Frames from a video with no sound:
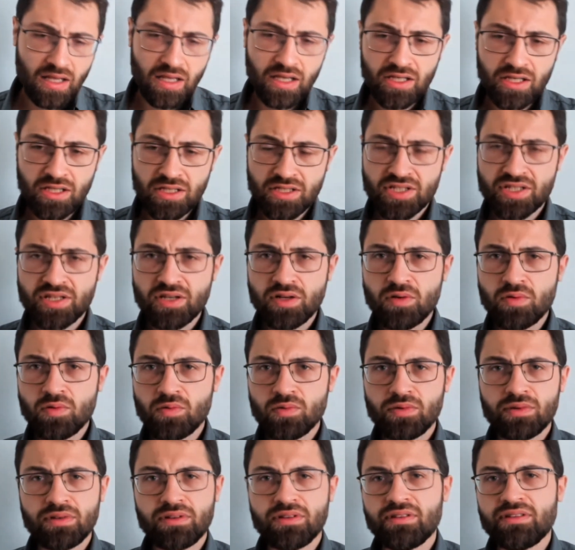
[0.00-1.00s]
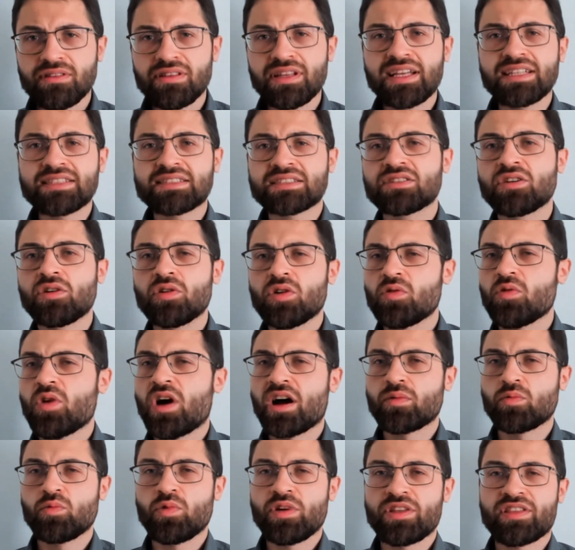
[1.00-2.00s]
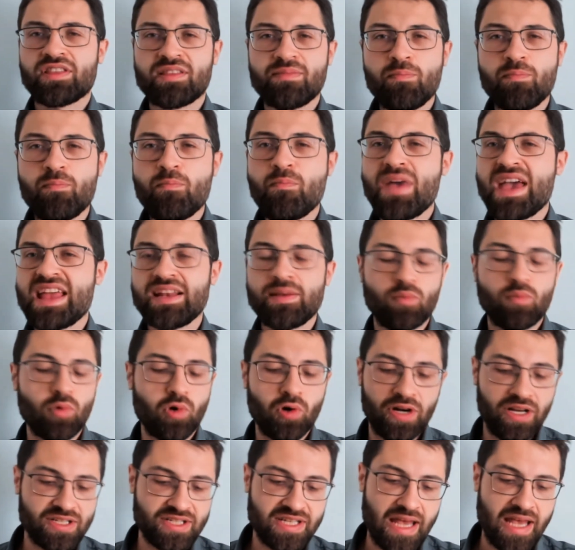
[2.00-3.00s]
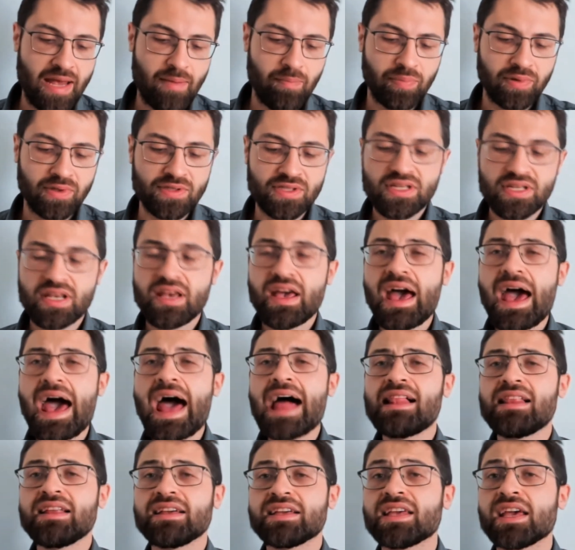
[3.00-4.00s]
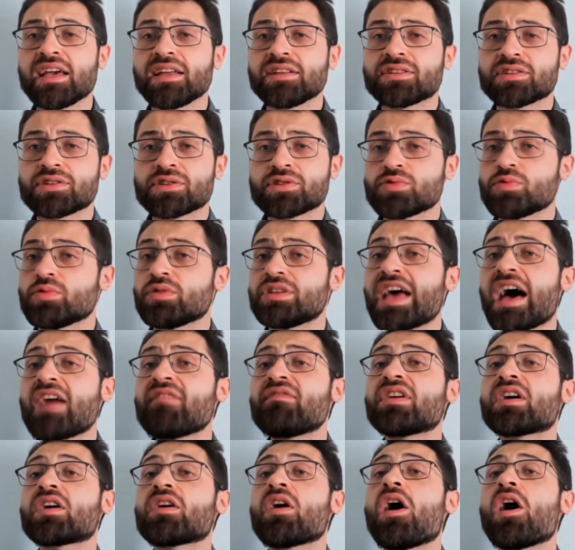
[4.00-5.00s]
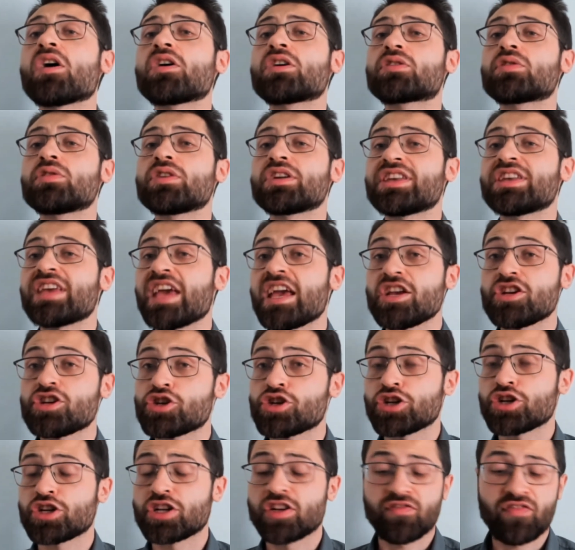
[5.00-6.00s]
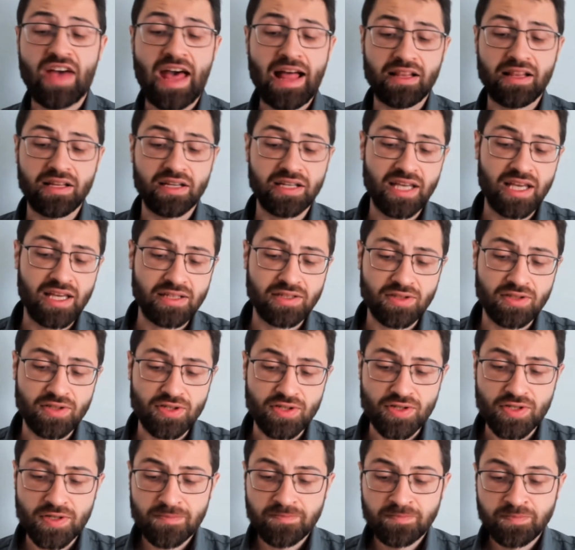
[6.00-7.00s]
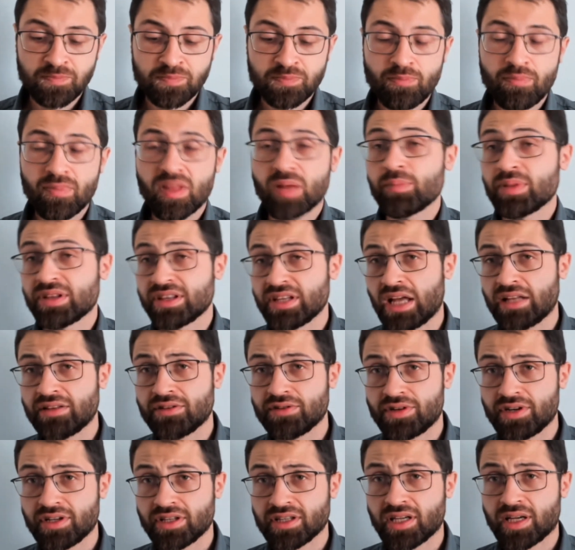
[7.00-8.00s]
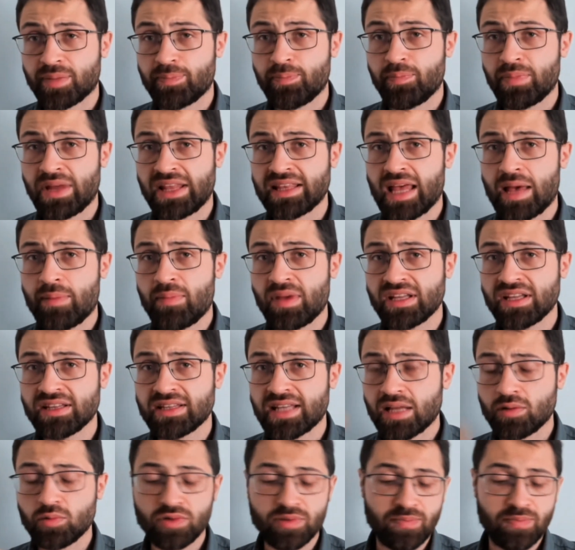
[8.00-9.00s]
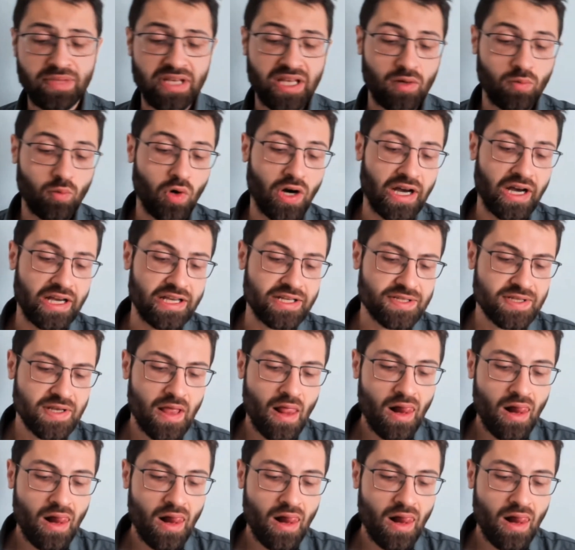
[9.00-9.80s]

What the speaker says: So let's go on with many more examples. Alligators, you would have a congregation of alligators, but not during the pandemic, that would be unwise.